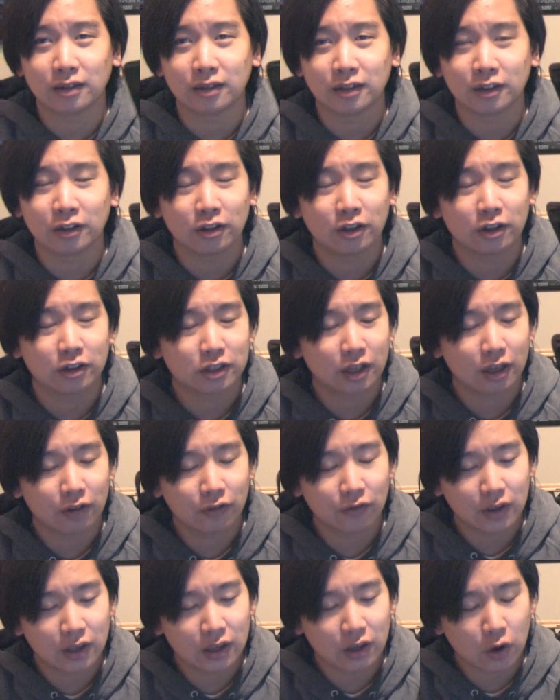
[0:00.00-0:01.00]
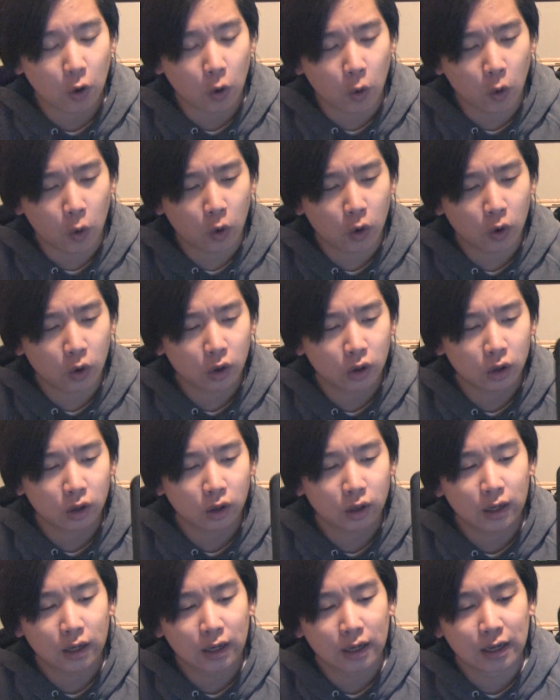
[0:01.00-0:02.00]
near their TV,
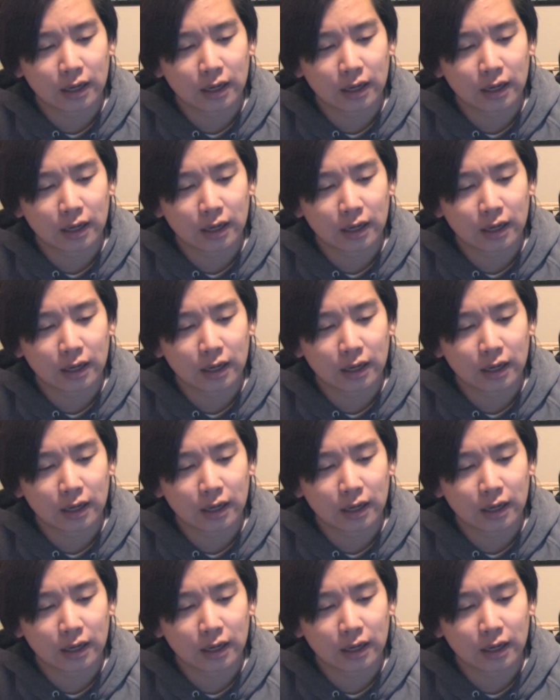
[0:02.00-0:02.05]
or